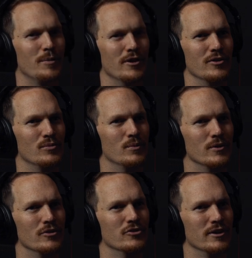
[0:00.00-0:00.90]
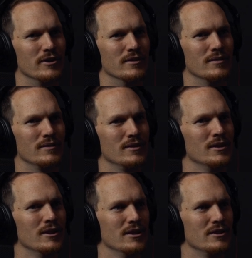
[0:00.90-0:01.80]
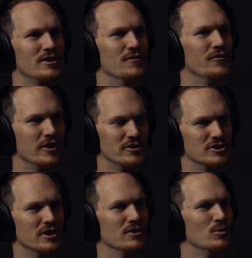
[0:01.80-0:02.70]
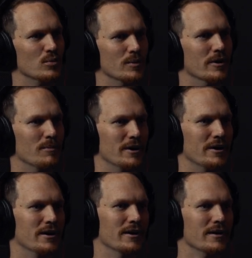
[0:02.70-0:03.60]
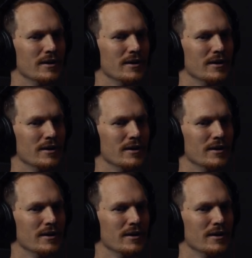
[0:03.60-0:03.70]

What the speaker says: part, is really trying to differentiate who we want to bet on.